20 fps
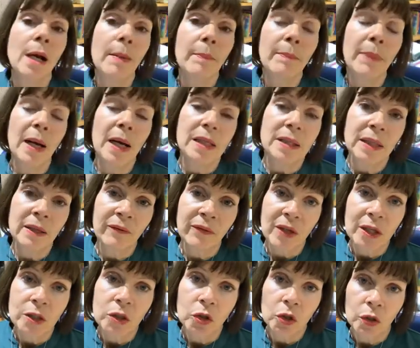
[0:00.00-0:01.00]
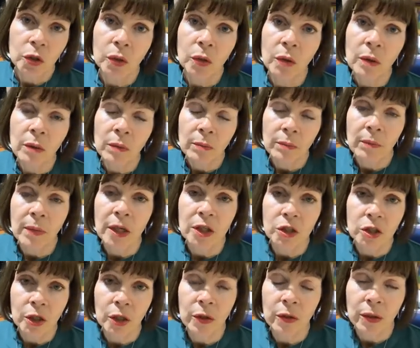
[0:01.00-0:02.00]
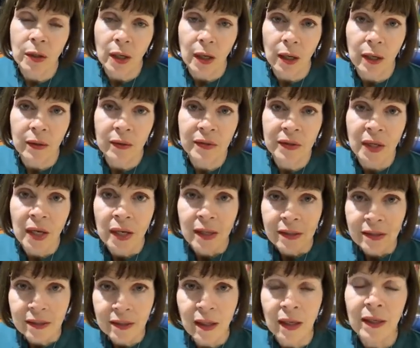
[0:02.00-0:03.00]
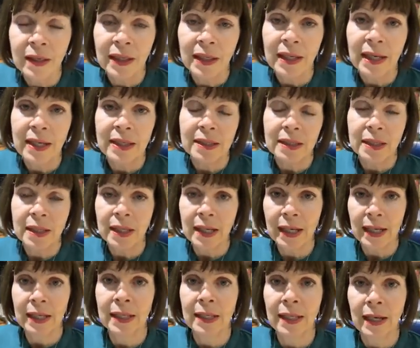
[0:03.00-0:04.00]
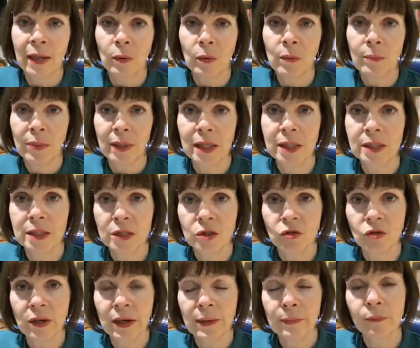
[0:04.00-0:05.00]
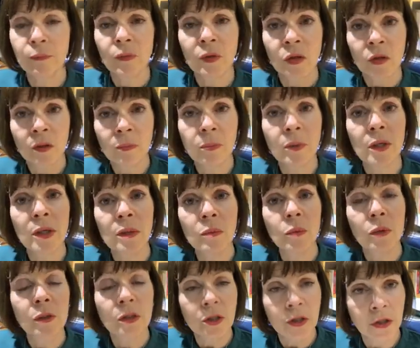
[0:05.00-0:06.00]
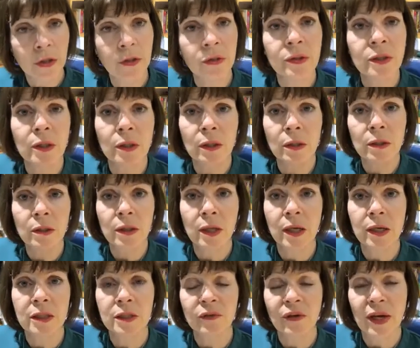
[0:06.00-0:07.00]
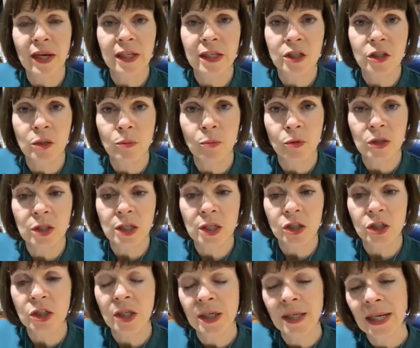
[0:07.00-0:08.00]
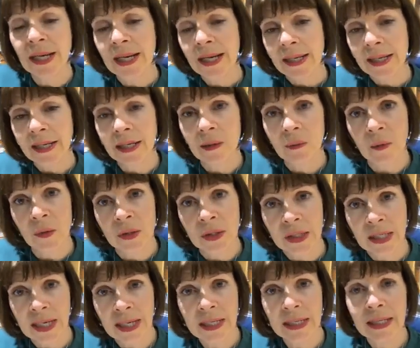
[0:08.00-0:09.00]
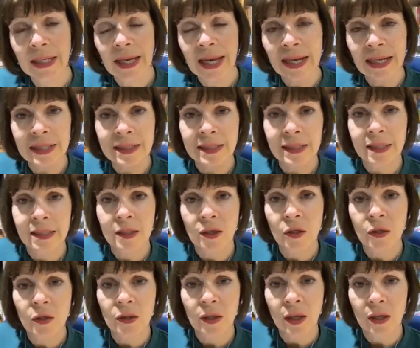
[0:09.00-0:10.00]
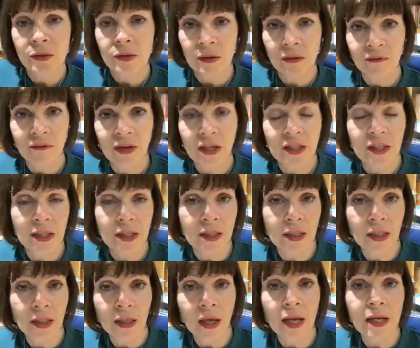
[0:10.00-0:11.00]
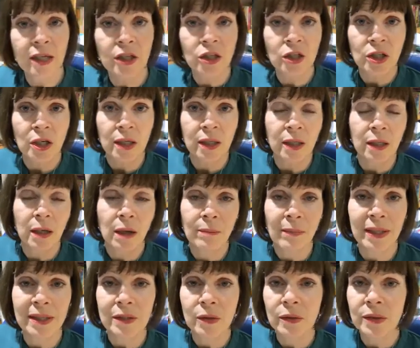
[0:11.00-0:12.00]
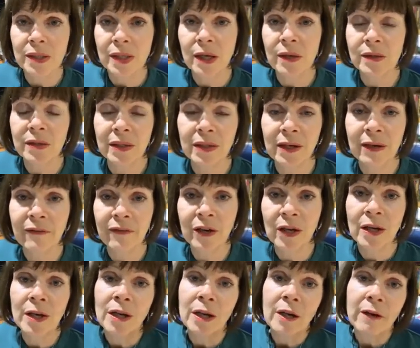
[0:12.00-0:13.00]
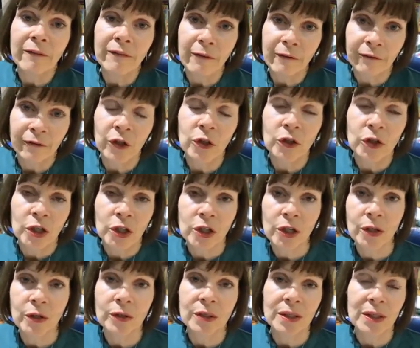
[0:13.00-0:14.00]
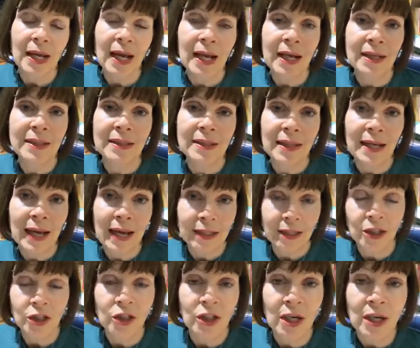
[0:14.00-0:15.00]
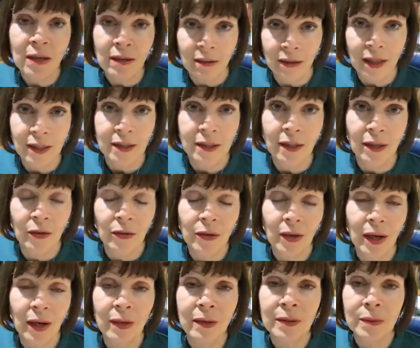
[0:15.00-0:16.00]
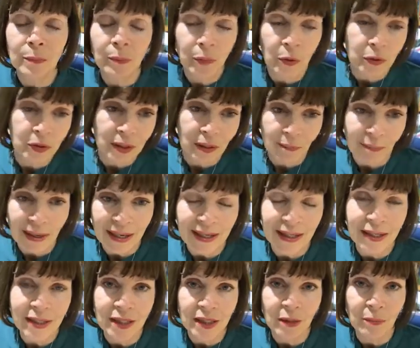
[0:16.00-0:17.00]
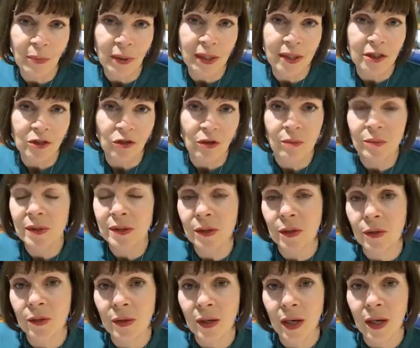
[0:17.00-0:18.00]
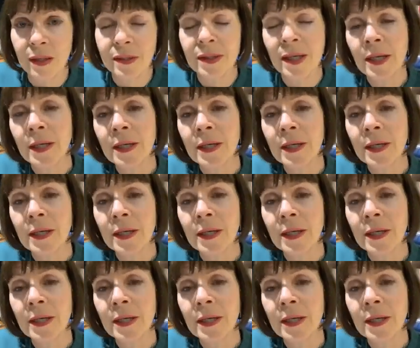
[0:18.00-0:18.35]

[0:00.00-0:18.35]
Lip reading: But if there's too much glucose circulating in our bloodstream, the body will use the glucose for energy production. It will take excess glucose, convert it to glycogen in our muscle cells and liver for future use as energy, as glucose, puts it back into the bloodstream as glucose.